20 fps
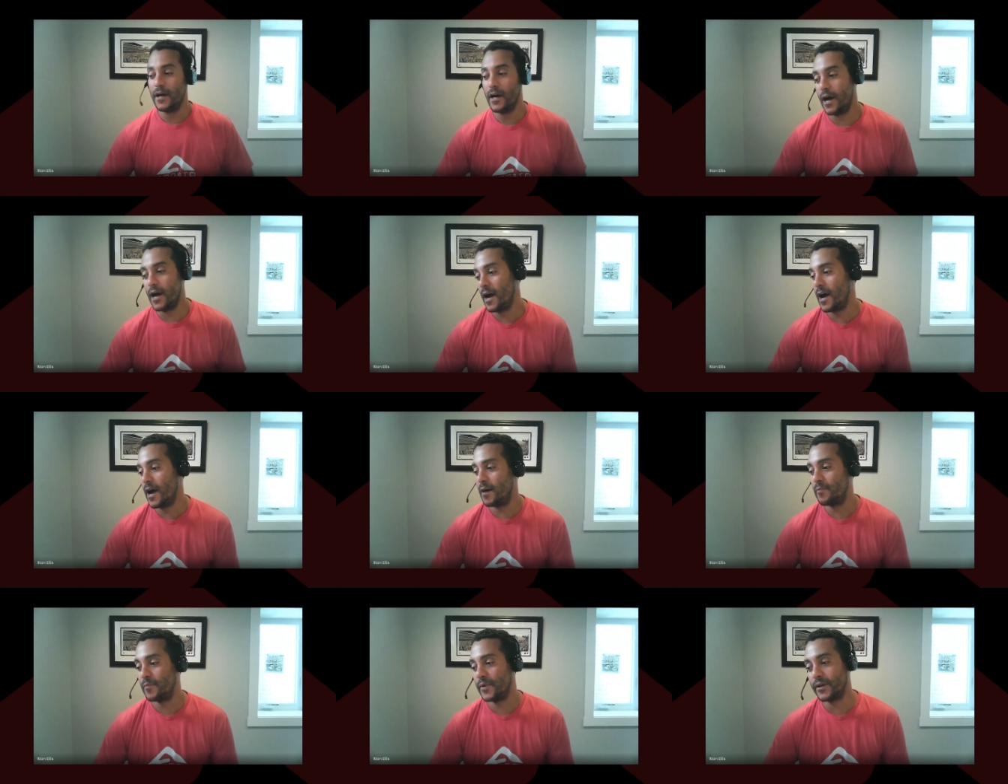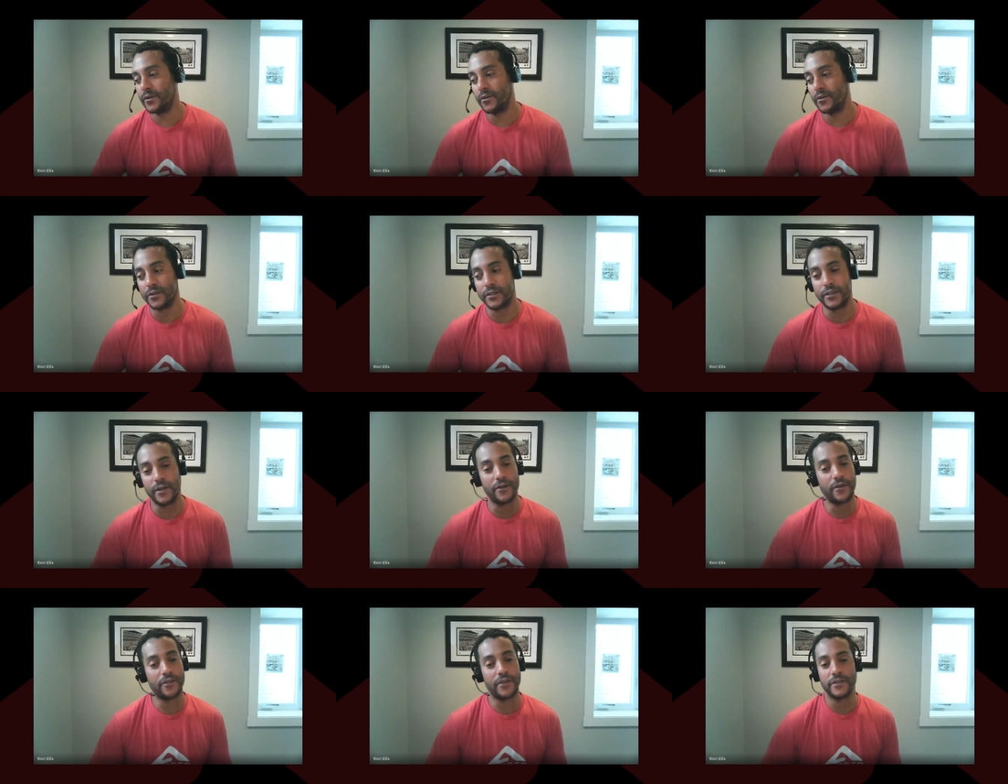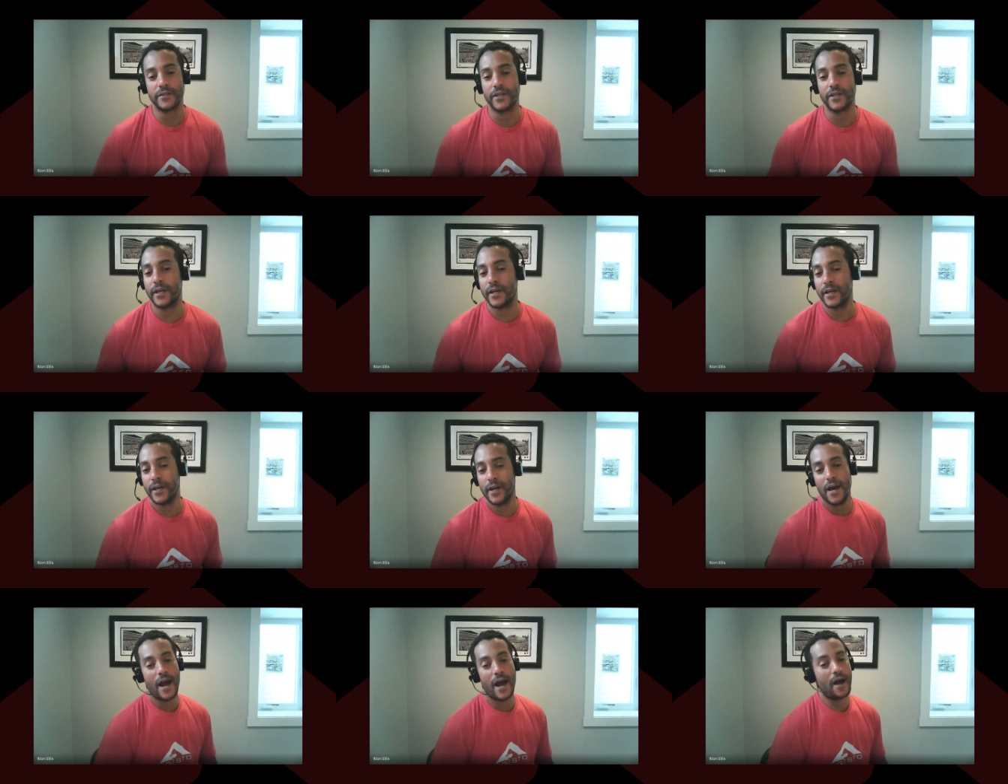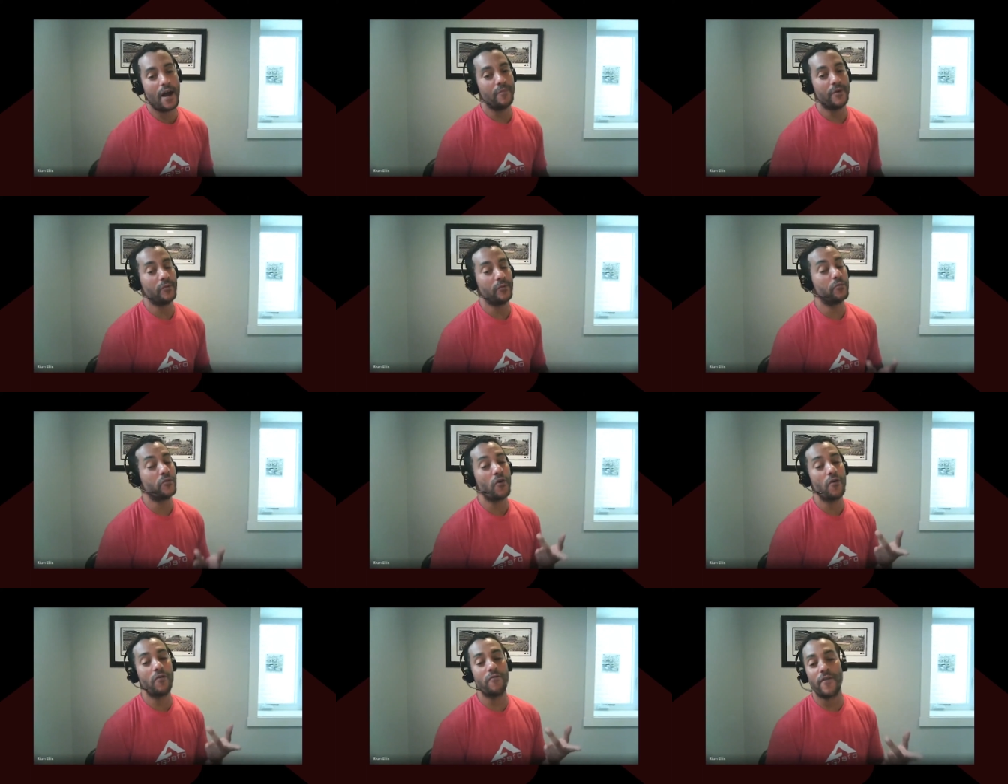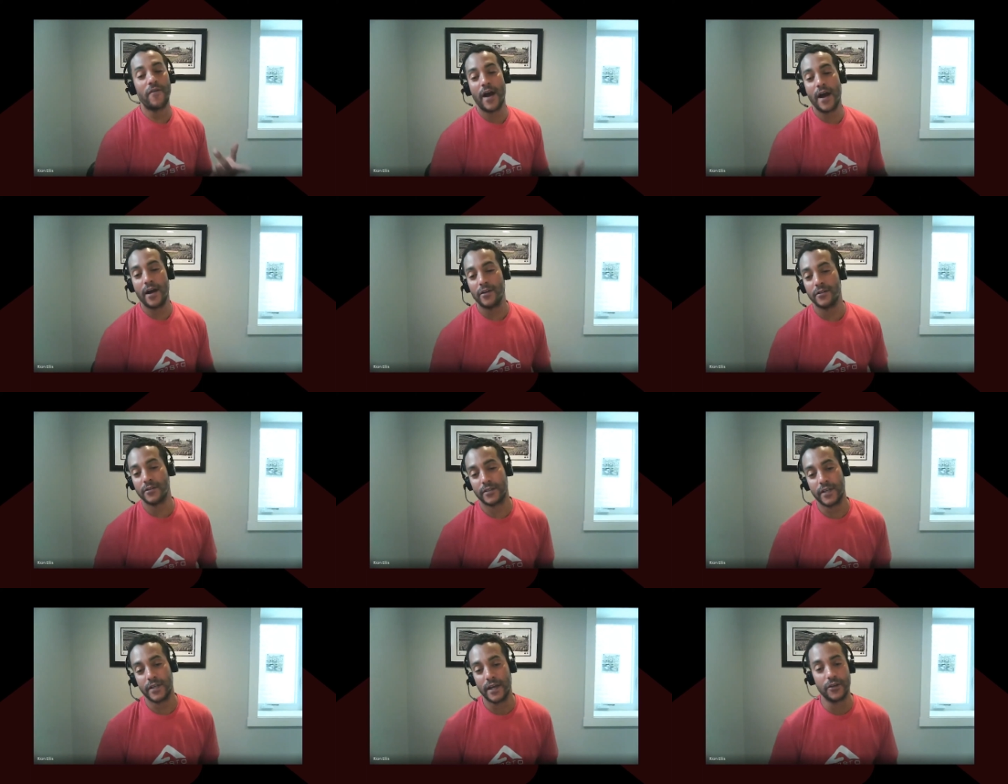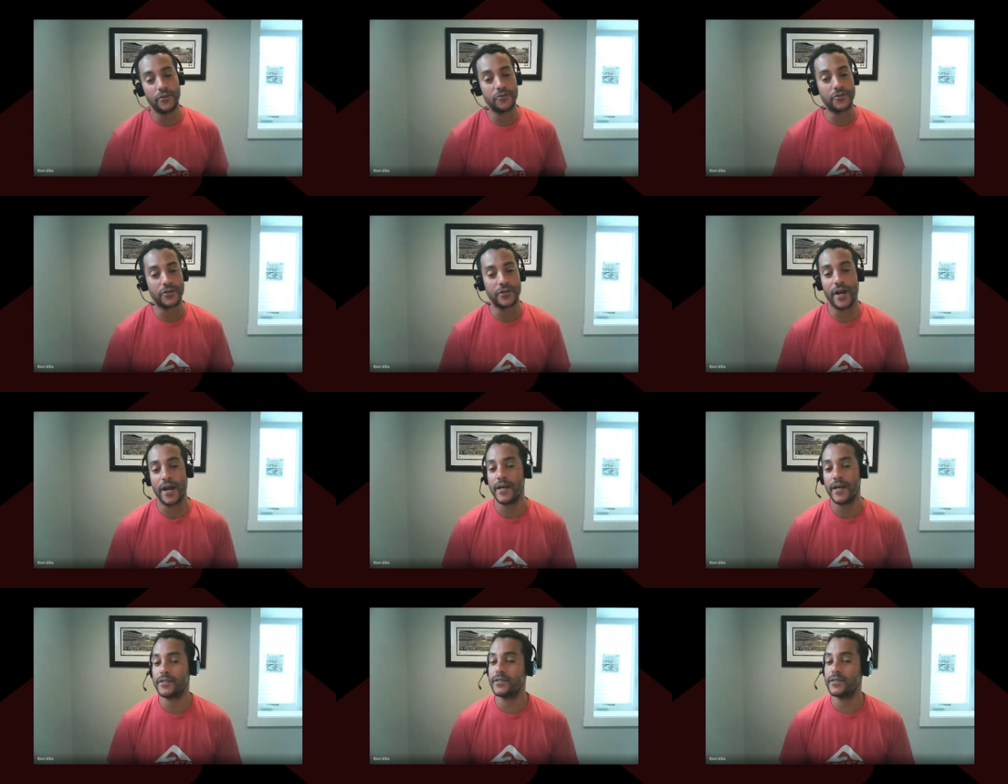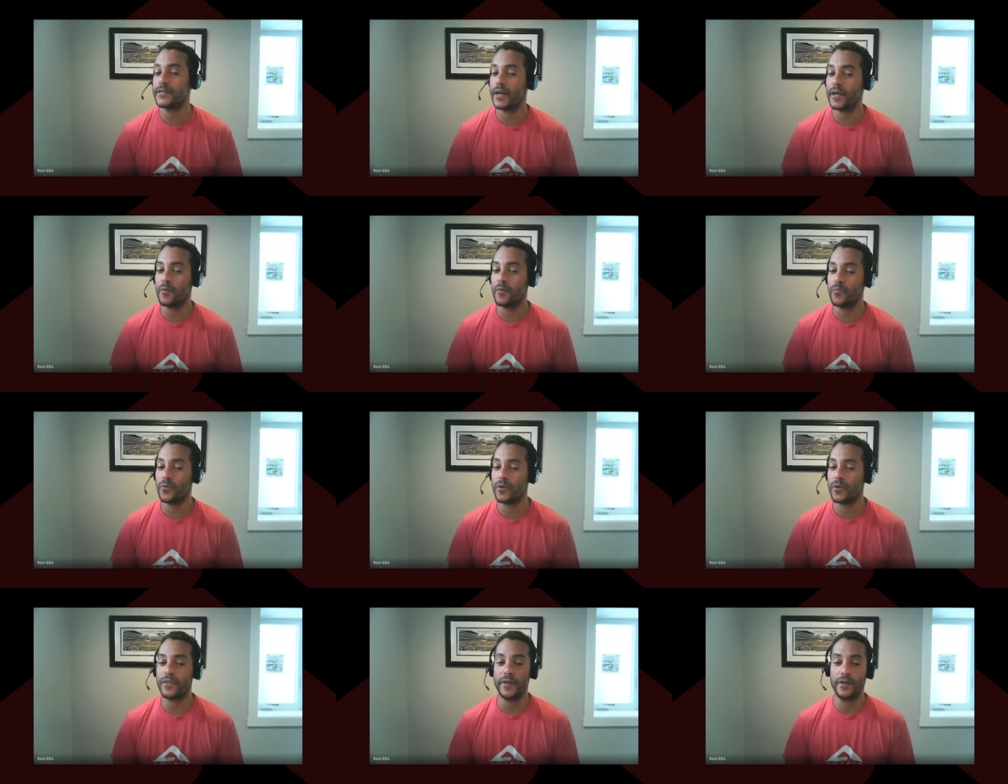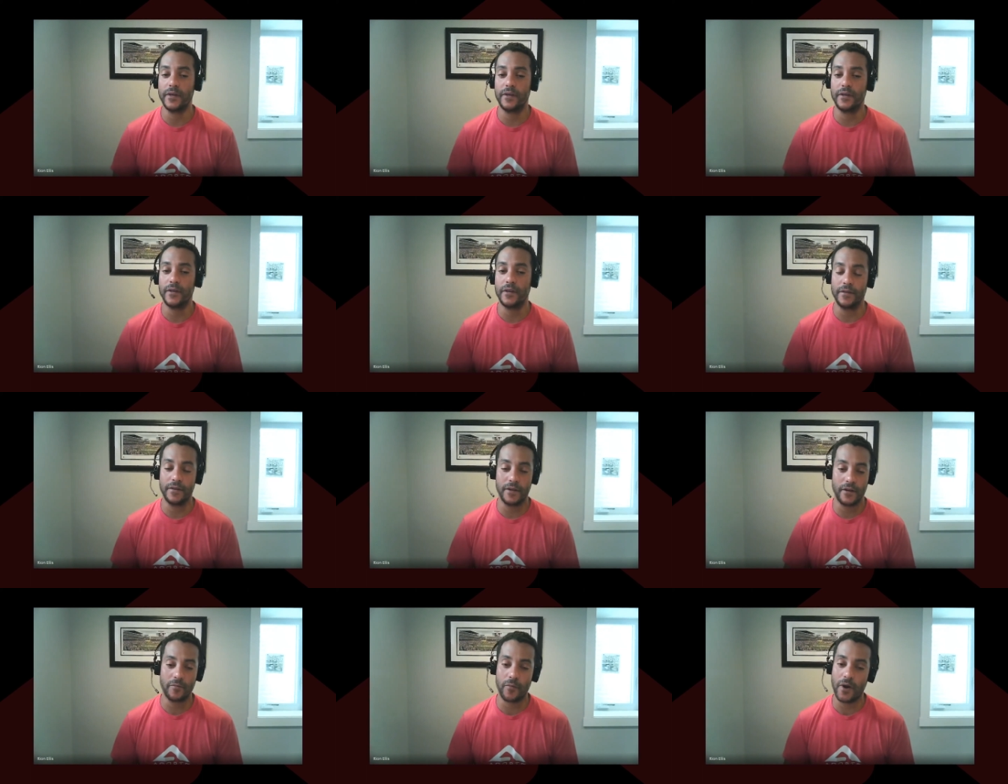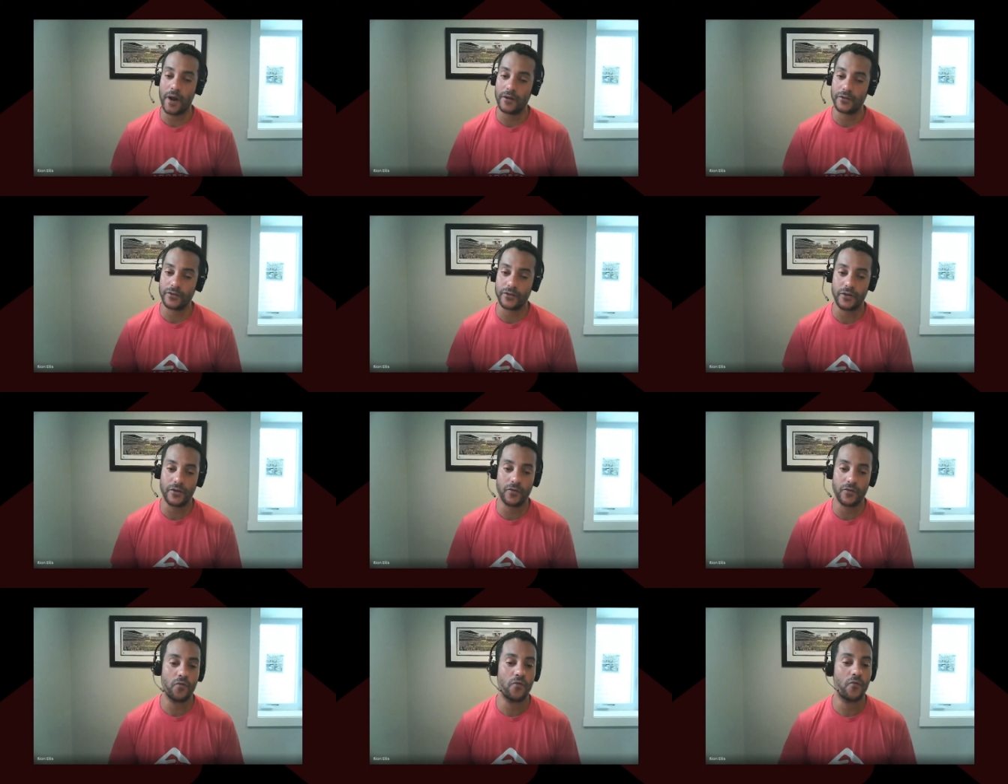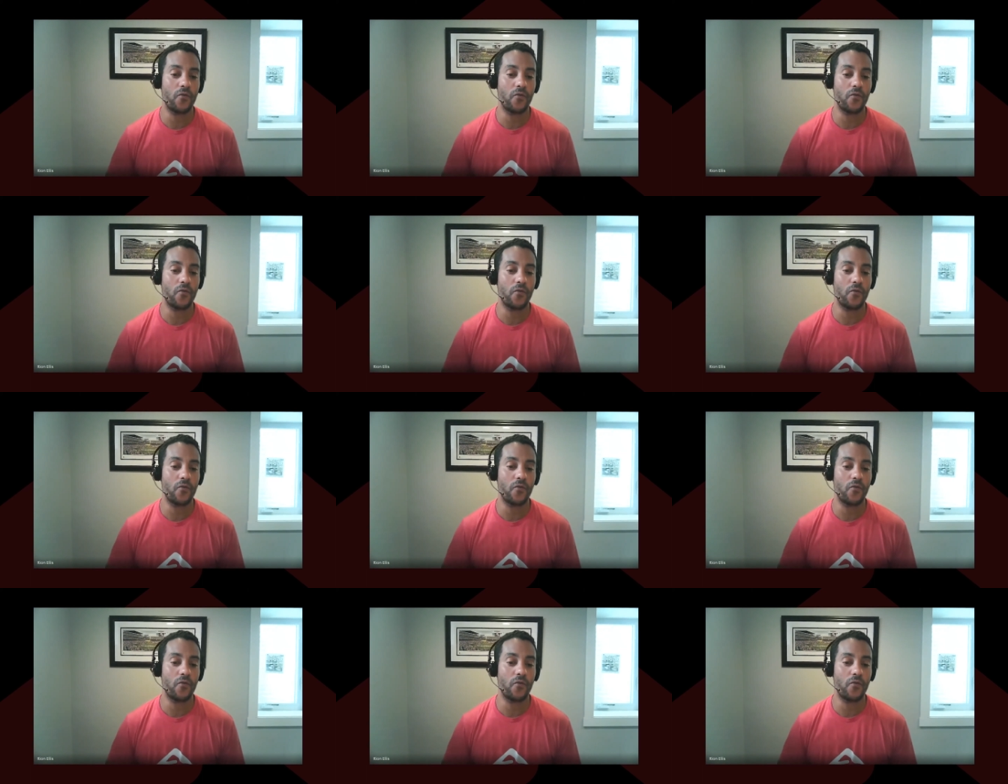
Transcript: Um, it'll tell you things like how many profiles that user has set up within their browser,